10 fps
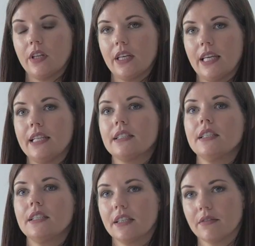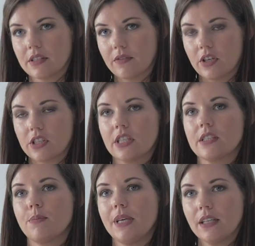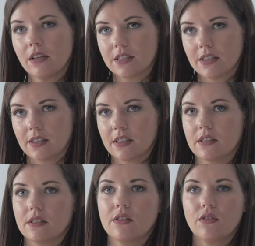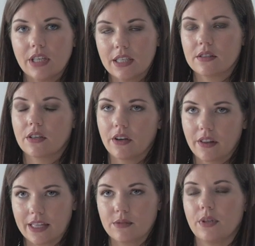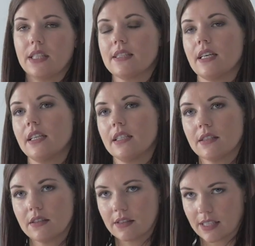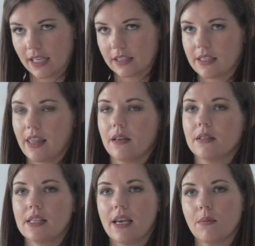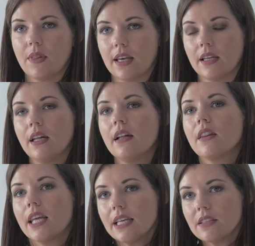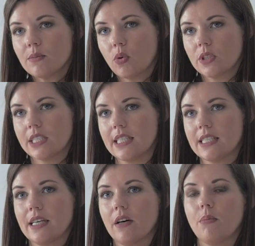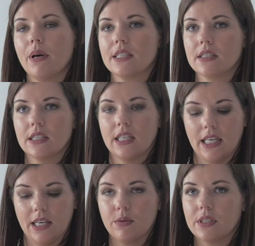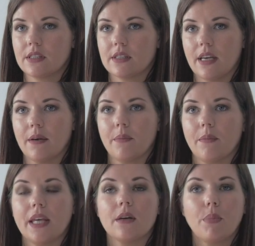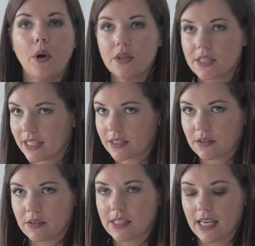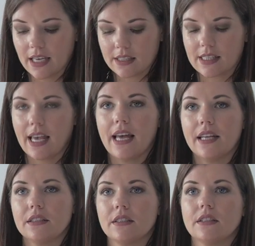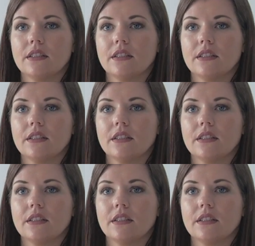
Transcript: he did give his version. It's been consistent. 3 years ago, that's what he said. He's still saying the same thing. There is more detail, but he was in a post-ictal state, and